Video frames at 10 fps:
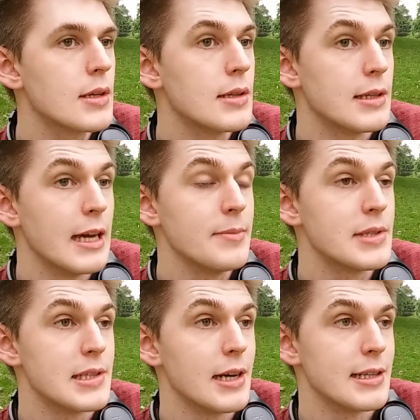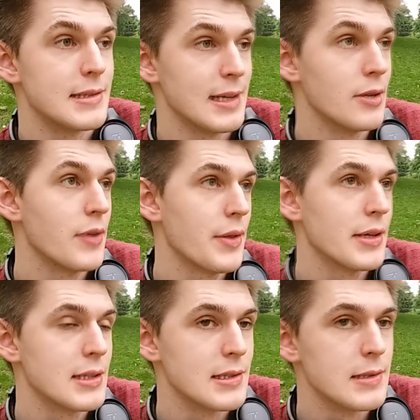The game design itself, I
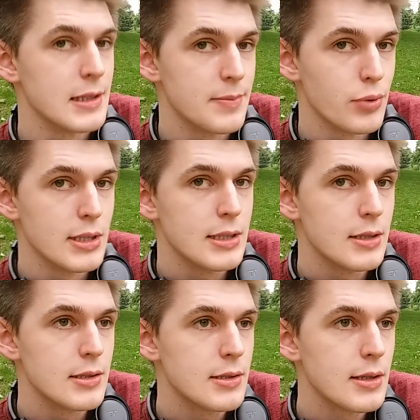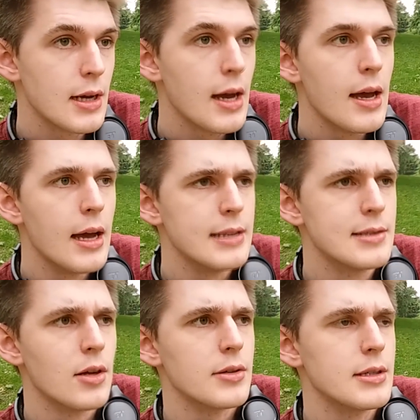think, is pretty good. It's
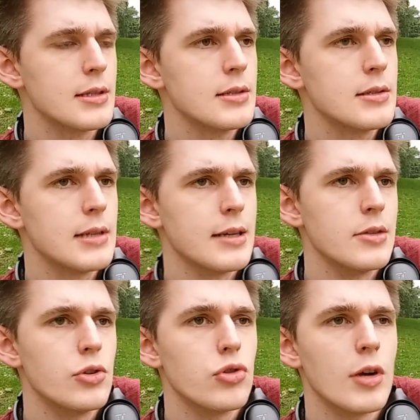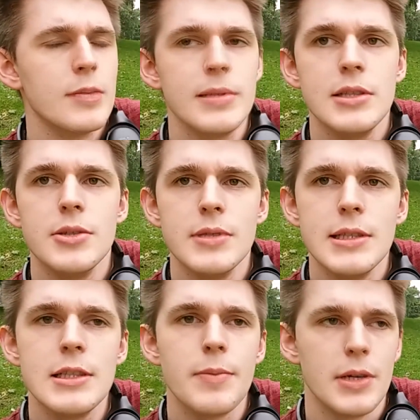not incredibly
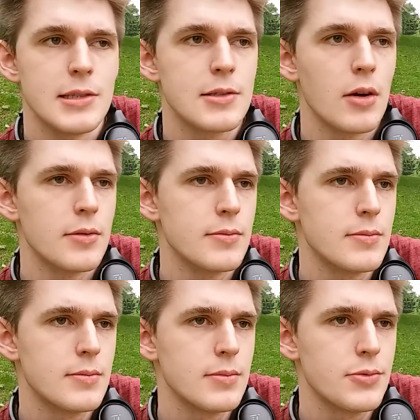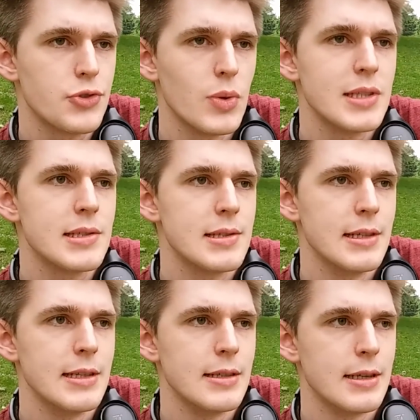unique, but it's got twists
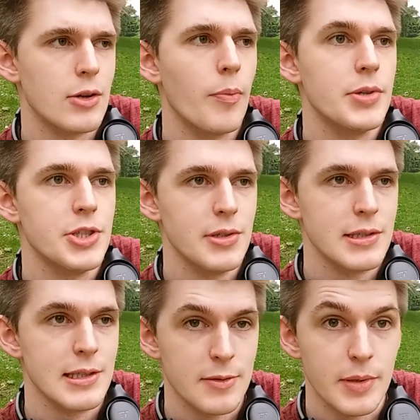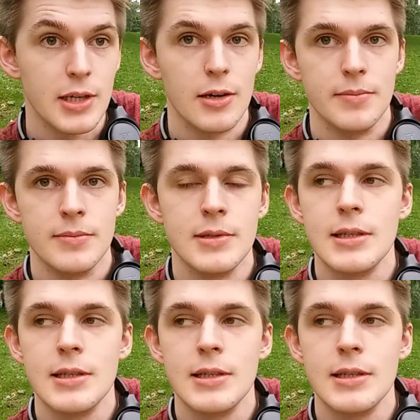and an opportunity to become.